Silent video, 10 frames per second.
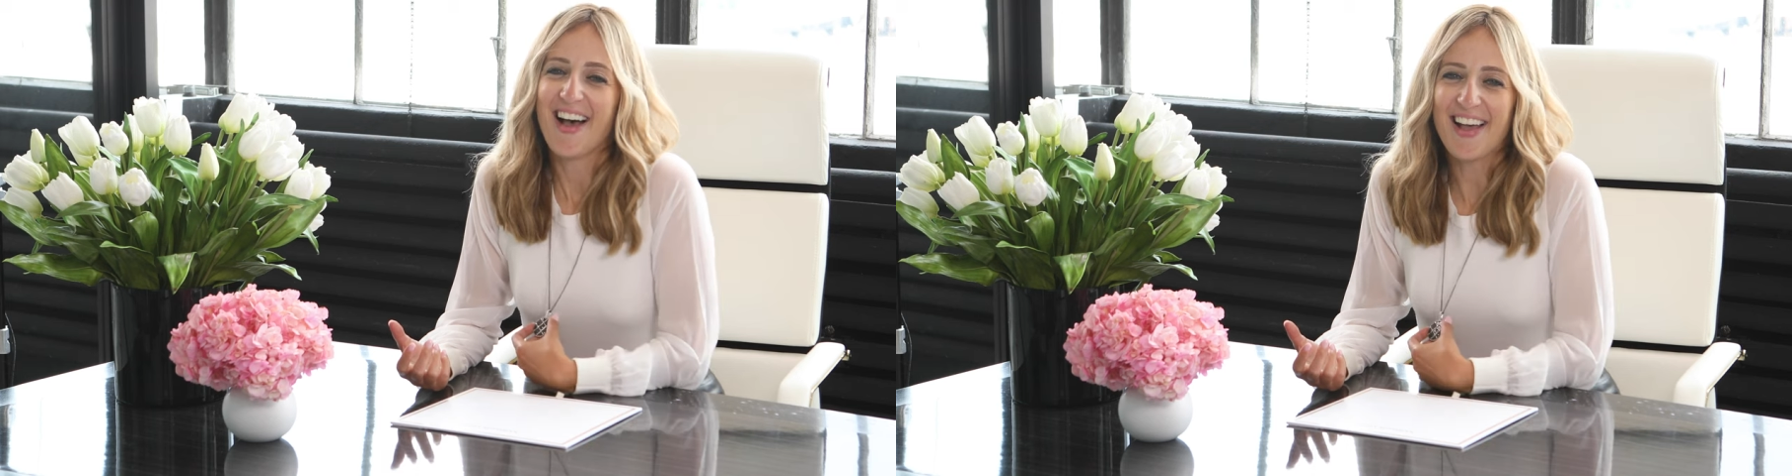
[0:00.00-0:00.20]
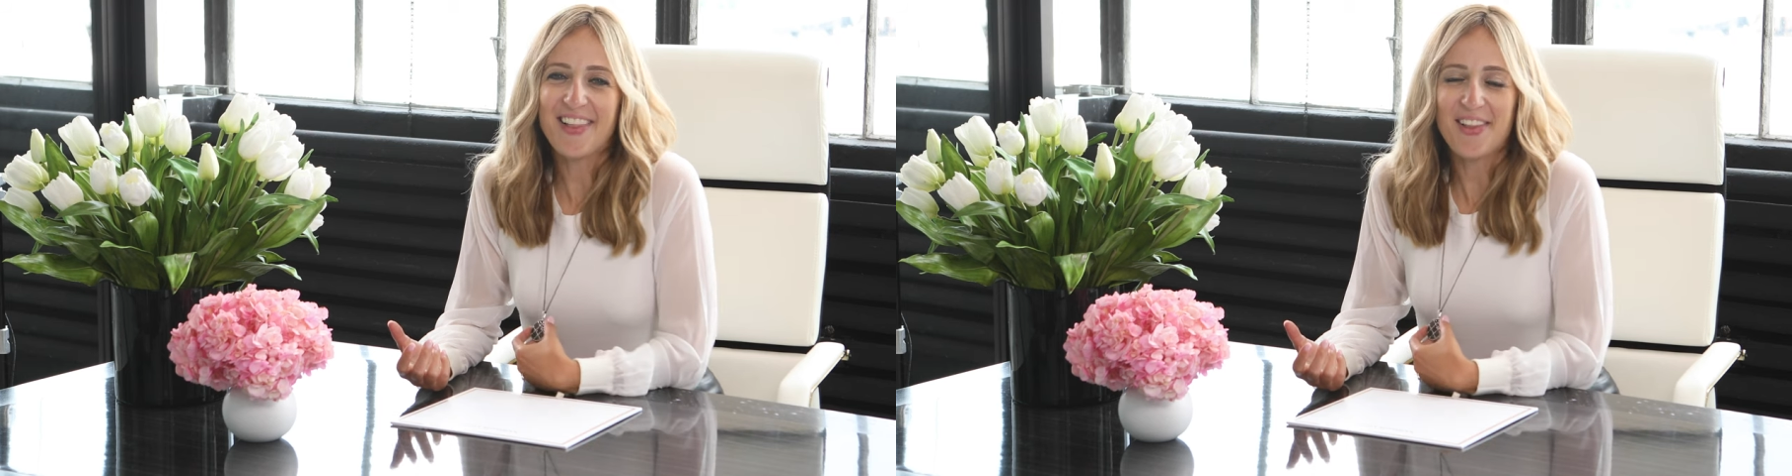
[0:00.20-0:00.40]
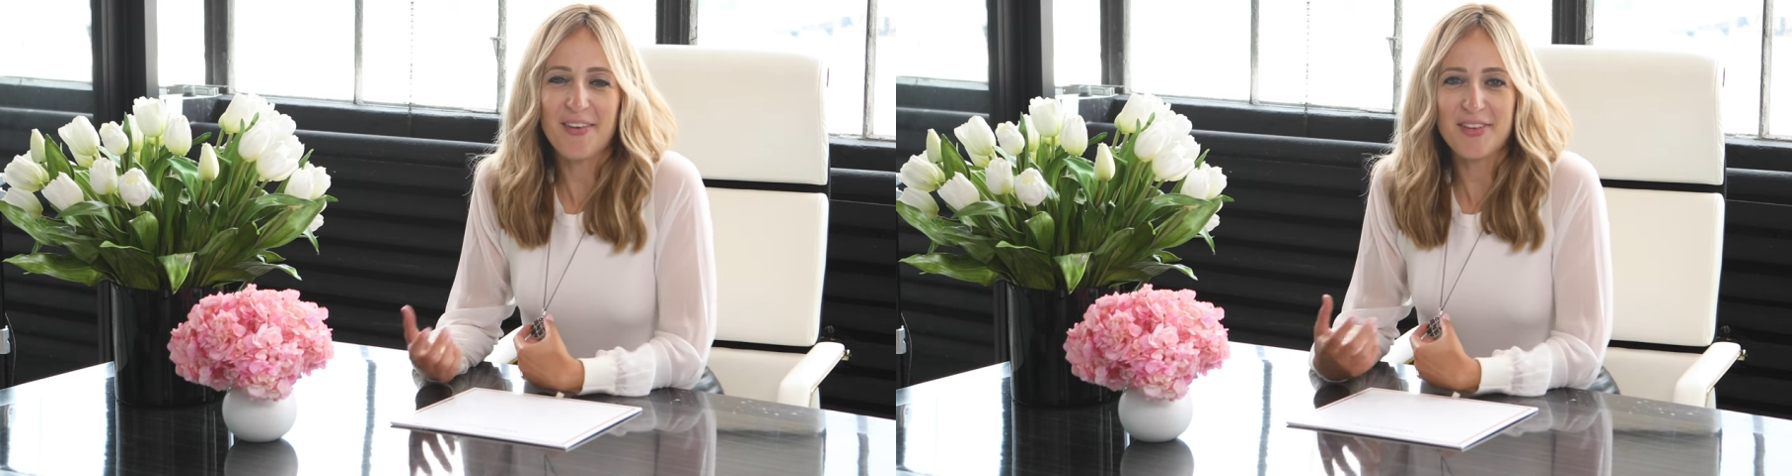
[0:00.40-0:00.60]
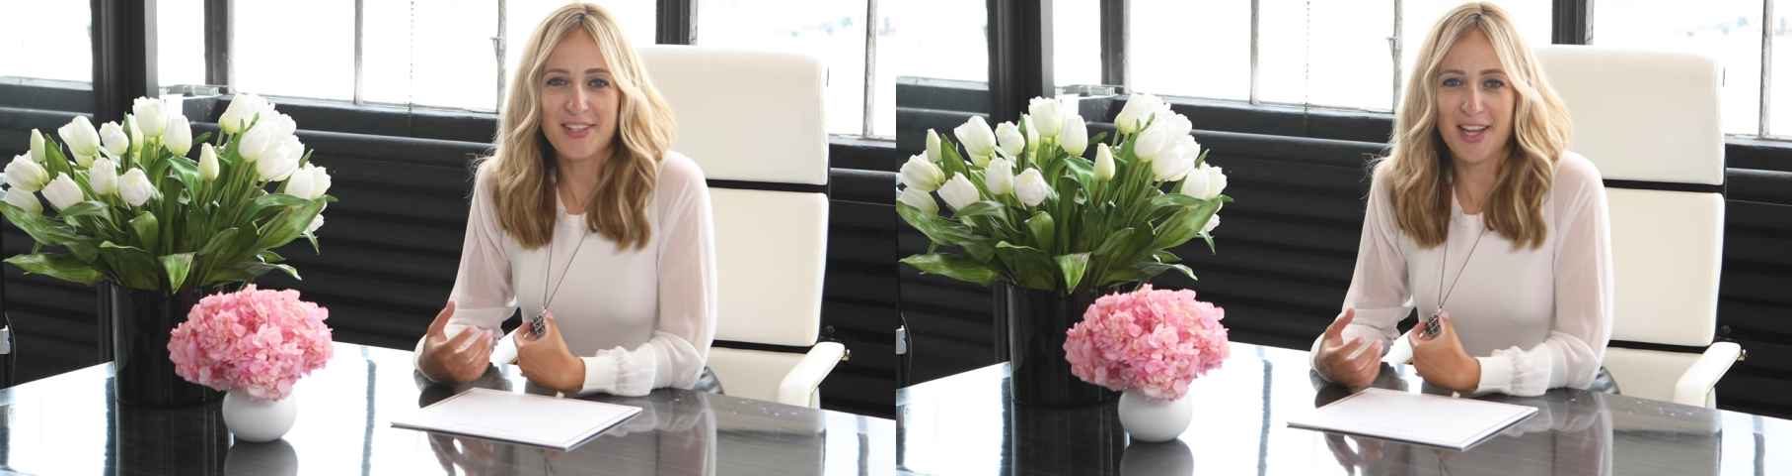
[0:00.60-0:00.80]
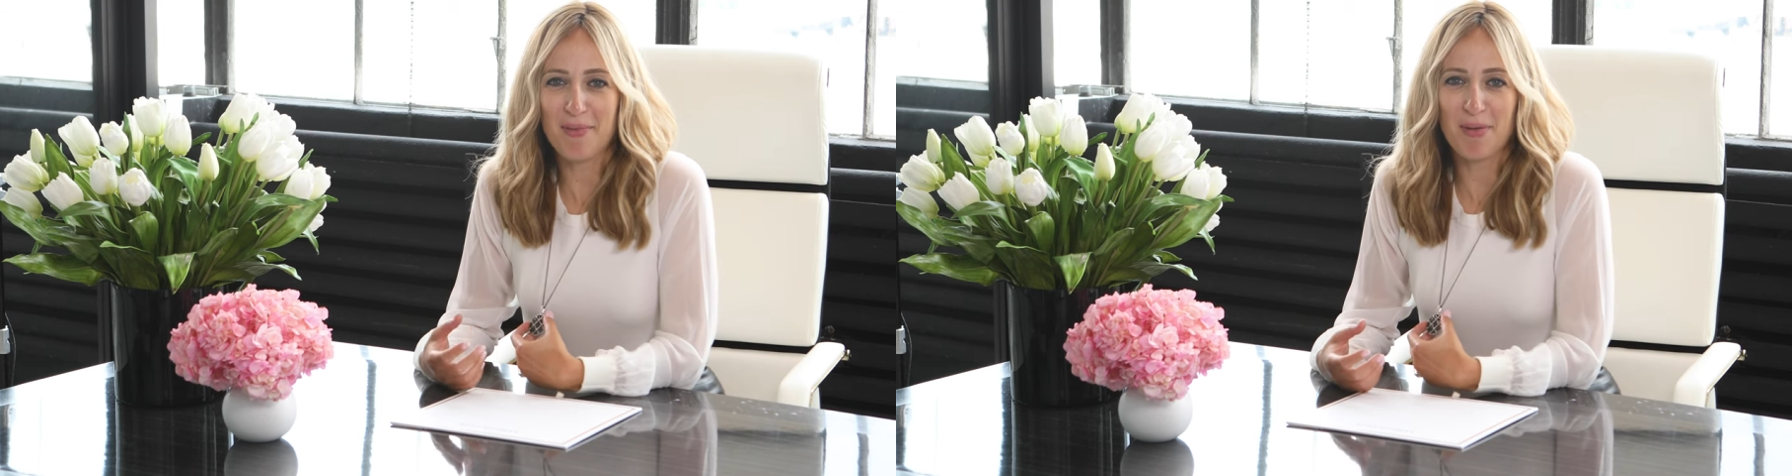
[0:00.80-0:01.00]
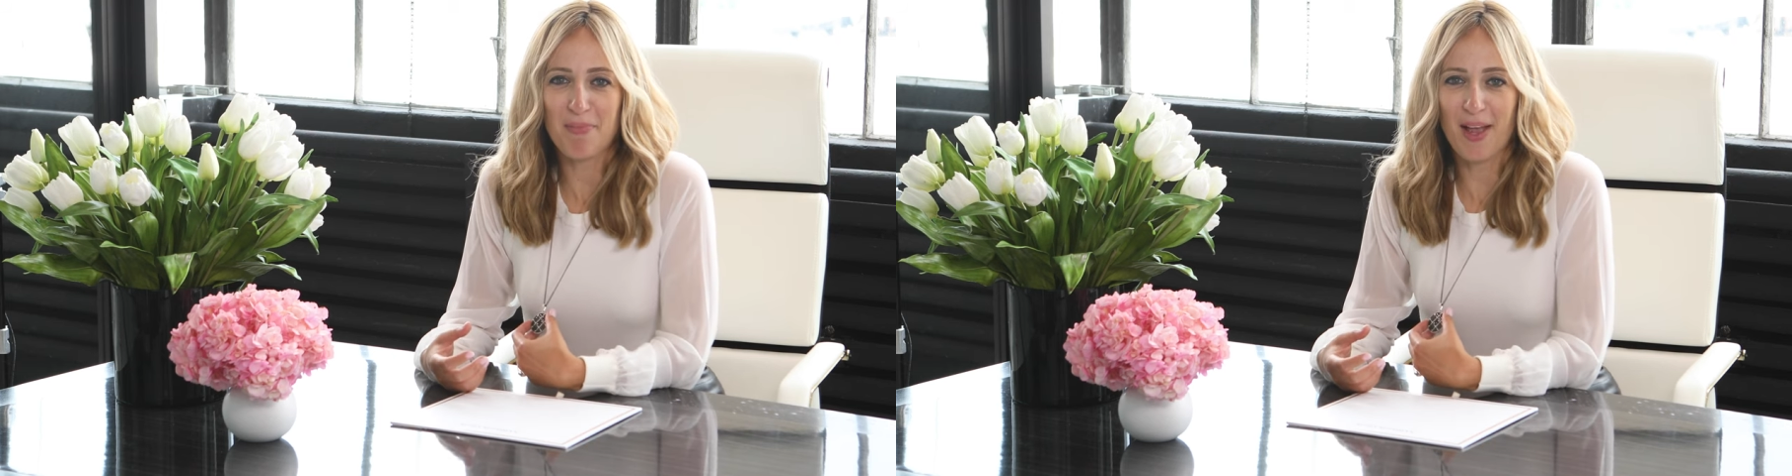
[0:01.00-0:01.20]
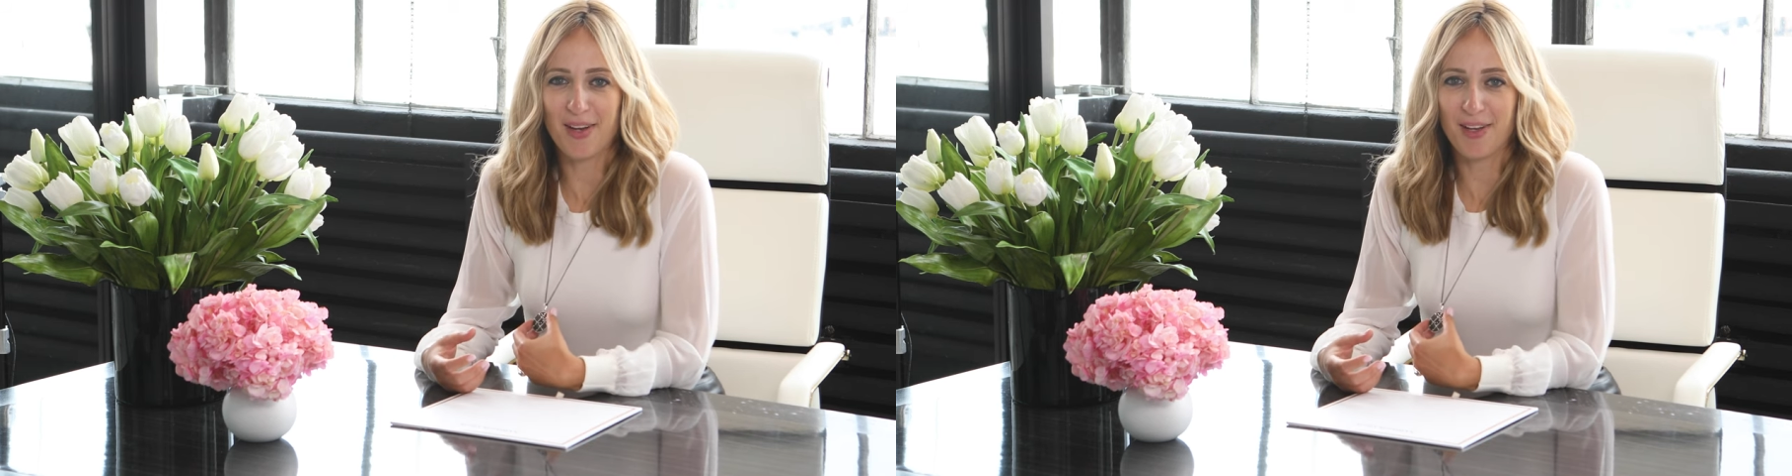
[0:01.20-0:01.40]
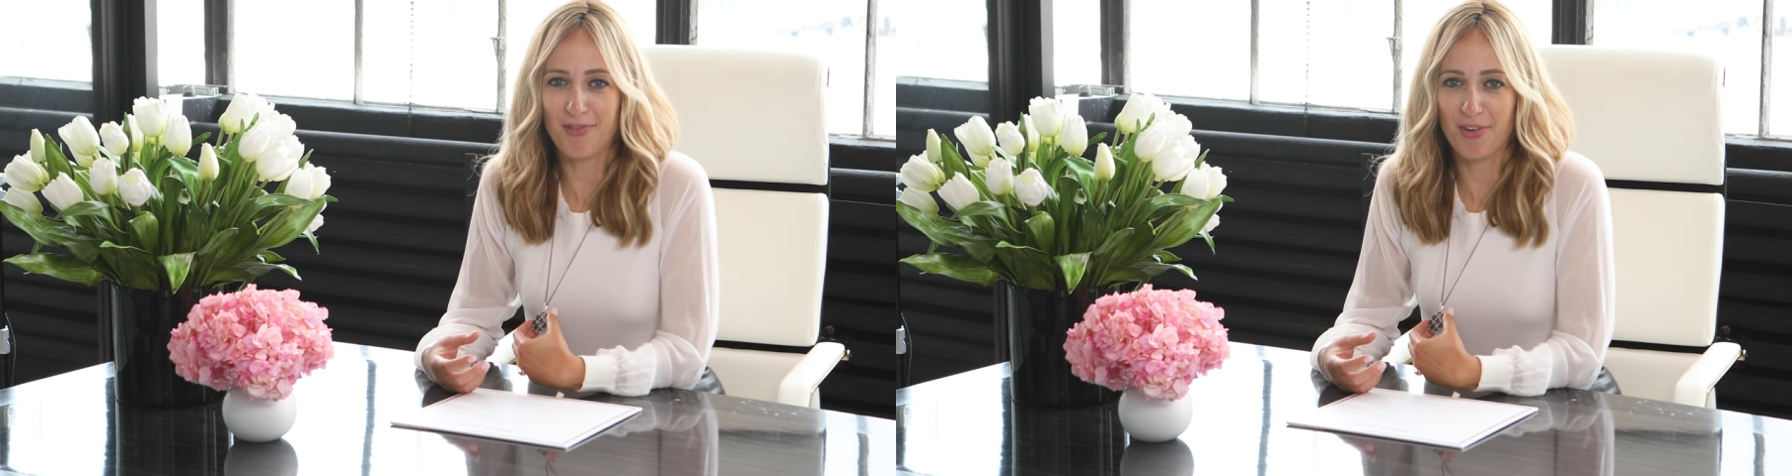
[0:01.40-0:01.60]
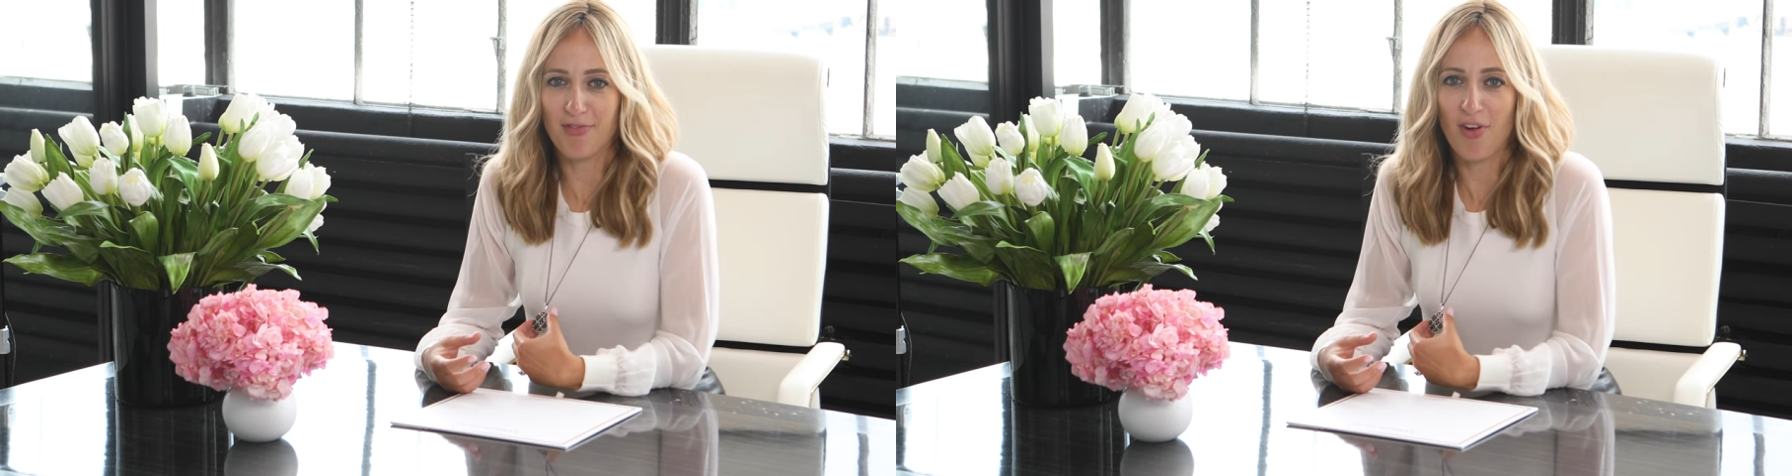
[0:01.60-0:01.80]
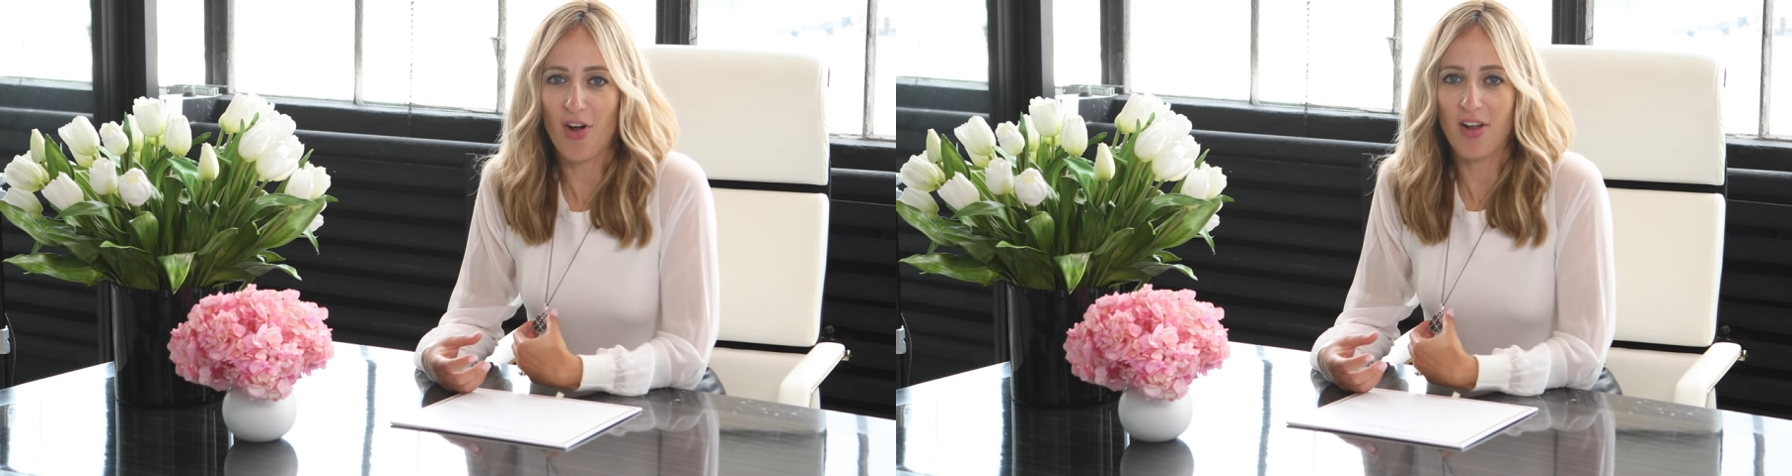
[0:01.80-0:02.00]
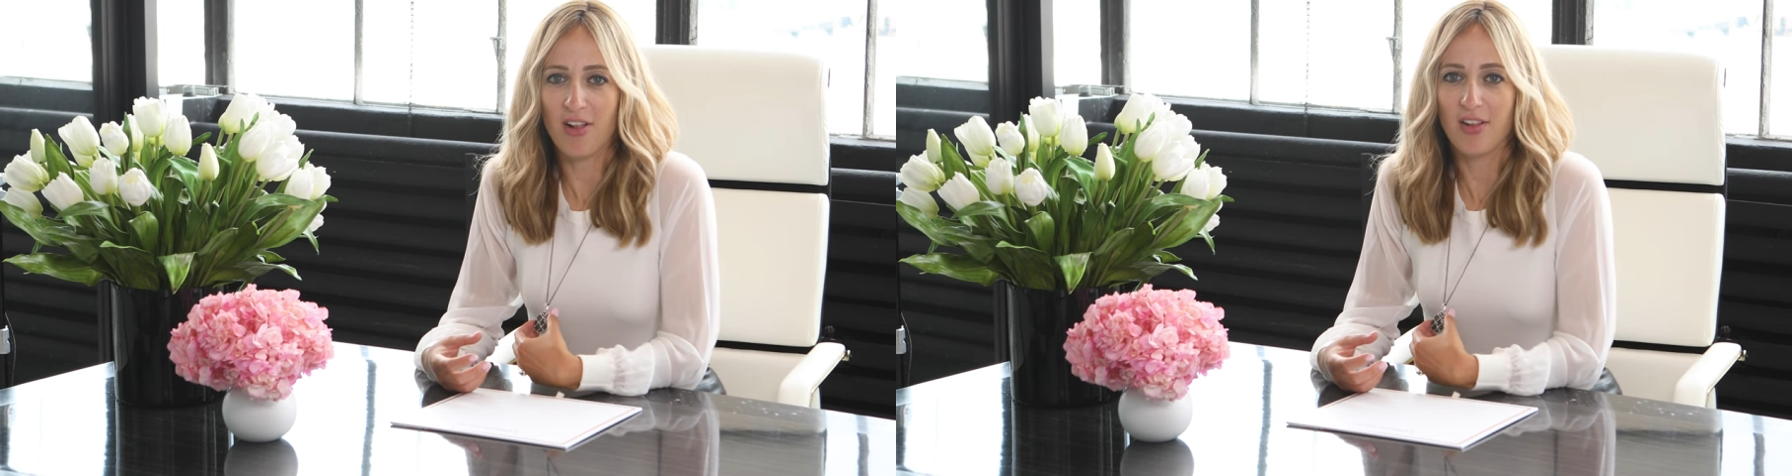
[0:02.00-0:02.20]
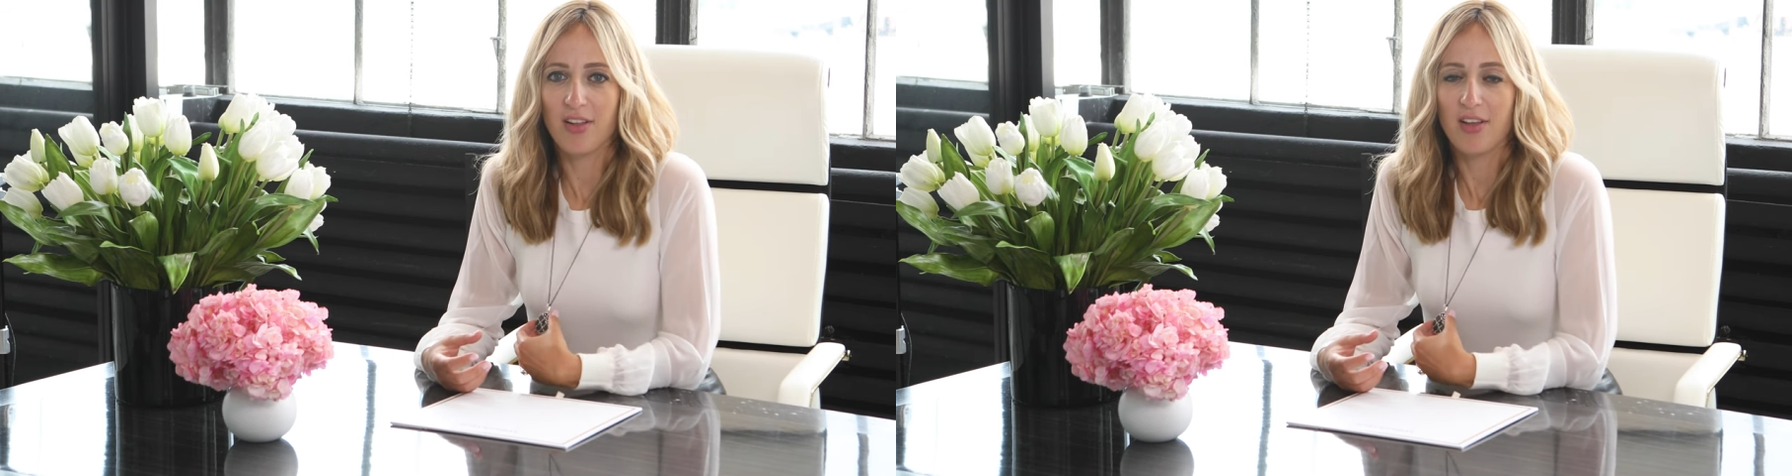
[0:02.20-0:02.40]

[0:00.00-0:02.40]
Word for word: I love a statement pendant for fall.